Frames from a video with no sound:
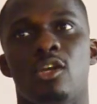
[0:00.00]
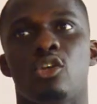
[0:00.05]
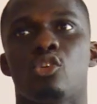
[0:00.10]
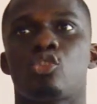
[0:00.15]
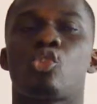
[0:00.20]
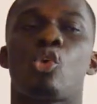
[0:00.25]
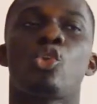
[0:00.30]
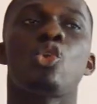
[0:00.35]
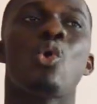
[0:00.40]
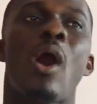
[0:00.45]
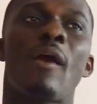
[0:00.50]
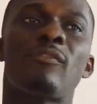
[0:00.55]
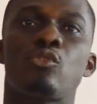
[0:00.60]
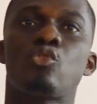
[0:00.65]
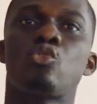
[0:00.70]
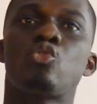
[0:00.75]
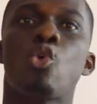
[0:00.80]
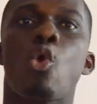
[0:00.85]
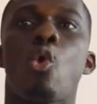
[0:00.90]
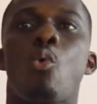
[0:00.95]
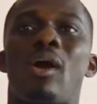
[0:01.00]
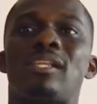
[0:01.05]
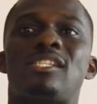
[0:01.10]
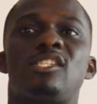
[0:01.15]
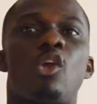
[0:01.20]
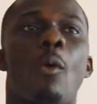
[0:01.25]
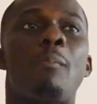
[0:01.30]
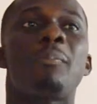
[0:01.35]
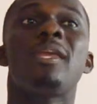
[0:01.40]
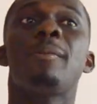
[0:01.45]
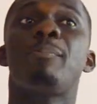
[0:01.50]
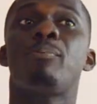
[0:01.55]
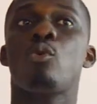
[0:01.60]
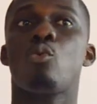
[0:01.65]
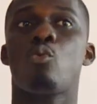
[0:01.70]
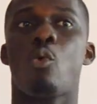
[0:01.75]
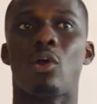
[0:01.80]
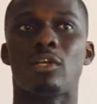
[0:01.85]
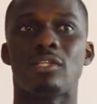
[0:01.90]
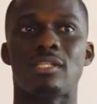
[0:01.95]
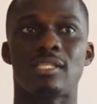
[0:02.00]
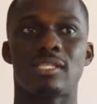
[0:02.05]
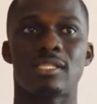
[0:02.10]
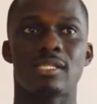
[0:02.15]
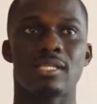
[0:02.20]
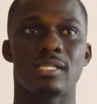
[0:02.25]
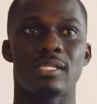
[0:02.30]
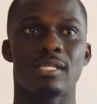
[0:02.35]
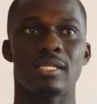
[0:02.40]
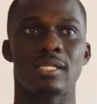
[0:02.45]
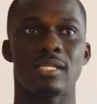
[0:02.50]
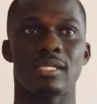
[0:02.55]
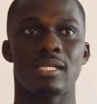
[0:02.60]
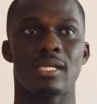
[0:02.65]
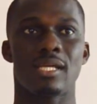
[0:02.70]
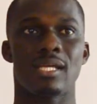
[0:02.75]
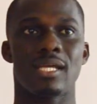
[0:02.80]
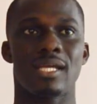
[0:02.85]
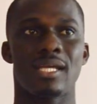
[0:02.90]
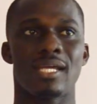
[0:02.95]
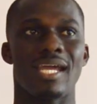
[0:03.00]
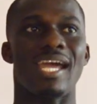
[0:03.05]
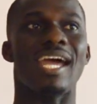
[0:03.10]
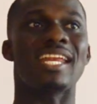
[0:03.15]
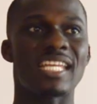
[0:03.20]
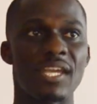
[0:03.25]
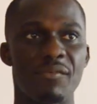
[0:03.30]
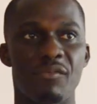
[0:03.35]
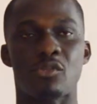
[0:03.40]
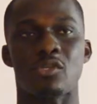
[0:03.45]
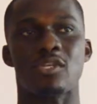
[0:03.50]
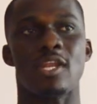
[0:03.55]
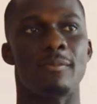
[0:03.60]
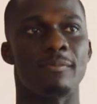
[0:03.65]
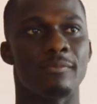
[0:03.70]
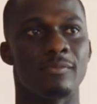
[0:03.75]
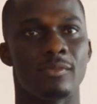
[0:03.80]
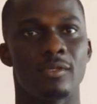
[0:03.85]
So you have to know what the people want and give it to them.